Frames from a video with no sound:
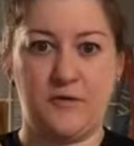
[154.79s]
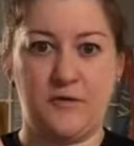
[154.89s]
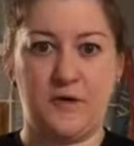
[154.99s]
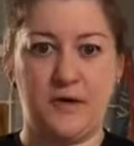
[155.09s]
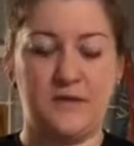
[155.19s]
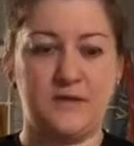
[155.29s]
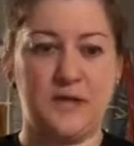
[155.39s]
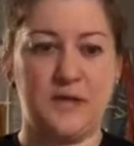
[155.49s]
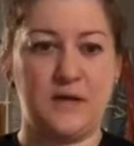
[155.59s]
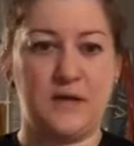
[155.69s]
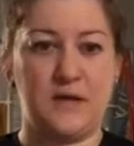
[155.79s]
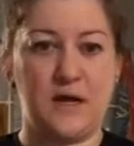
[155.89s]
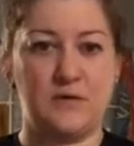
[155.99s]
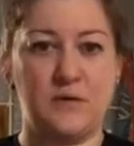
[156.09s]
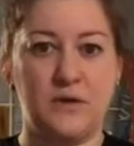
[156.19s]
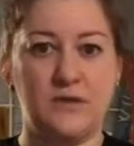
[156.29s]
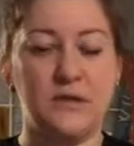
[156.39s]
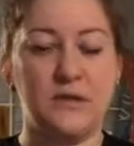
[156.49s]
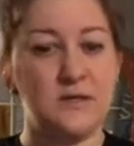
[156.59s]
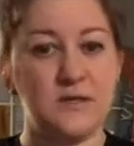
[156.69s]
If the knife slides in and out real
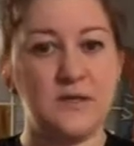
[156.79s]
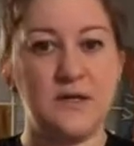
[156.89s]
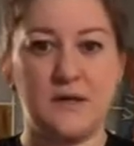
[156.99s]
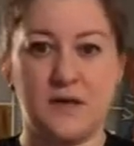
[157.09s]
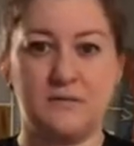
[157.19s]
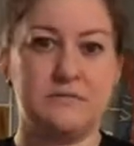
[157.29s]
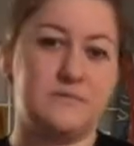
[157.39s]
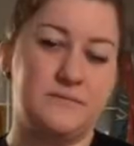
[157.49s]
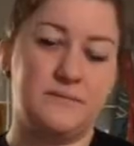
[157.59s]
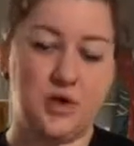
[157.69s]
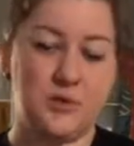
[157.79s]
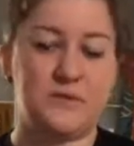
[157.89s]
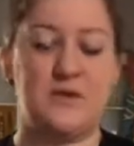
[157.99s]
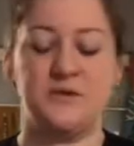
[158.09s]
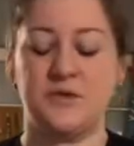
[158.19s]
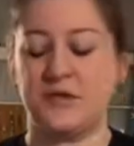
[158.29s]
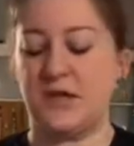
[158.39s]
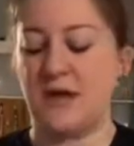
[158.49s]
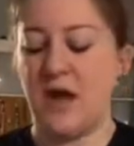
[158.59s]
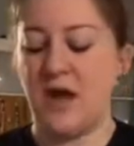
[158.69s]
easily, then your potatoes are done.